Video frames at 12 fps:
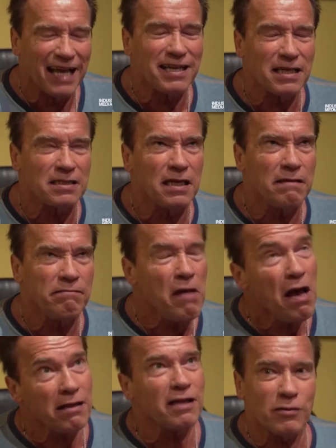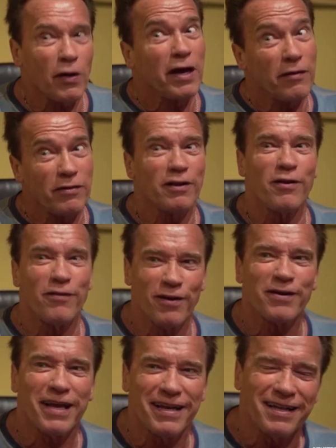And they say, yeah, that's the way I look
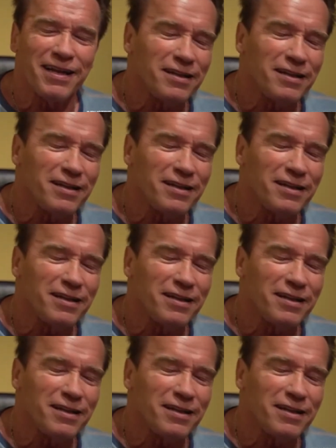at it.